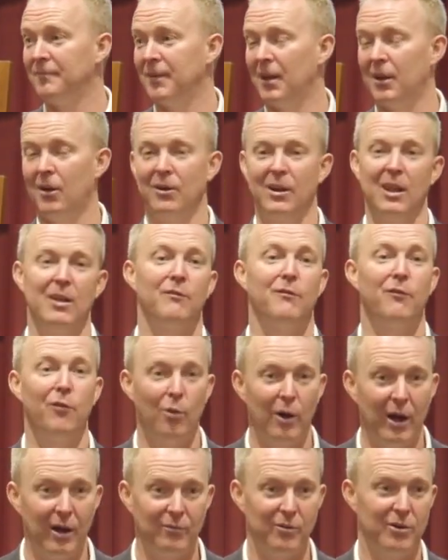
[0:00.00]
and I'd get
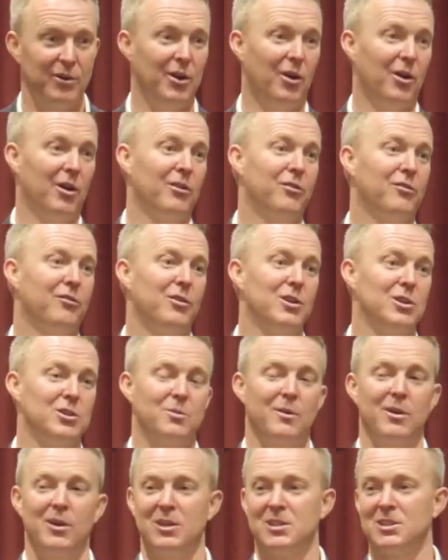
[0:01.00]
$400 for
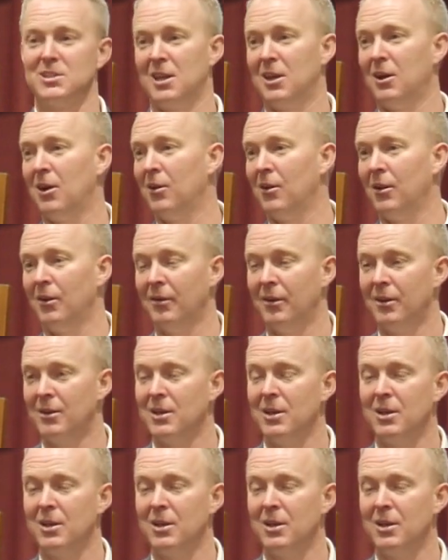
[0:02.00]
each one I sell,